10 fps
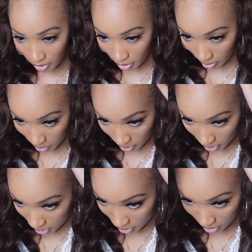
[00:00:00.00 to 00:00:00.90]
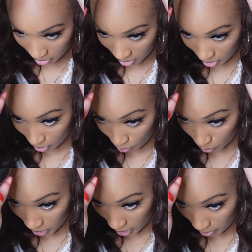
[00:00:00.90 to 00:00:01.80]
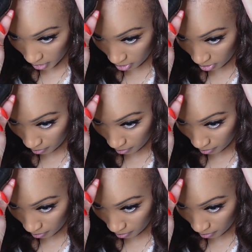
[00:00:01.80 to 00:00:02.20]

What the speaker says: so it just was not me.